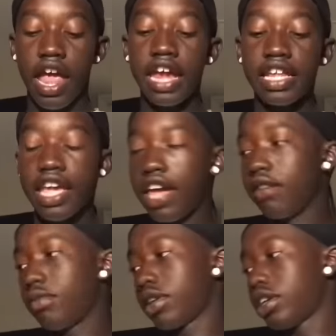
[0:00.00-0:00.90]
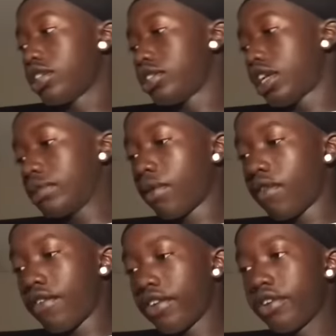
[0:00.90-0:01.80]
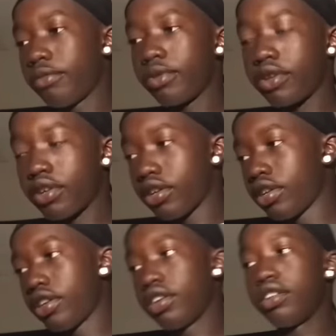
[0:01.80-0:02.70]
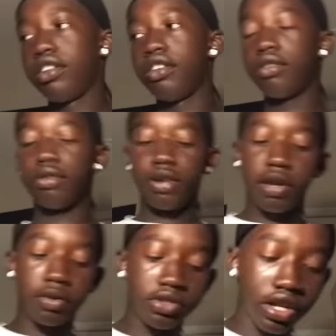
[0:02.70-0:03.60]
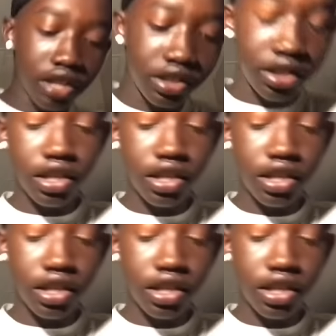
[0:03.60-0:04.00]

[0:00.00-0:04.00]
88 because that's my favorite number. Don't I don't want you guys to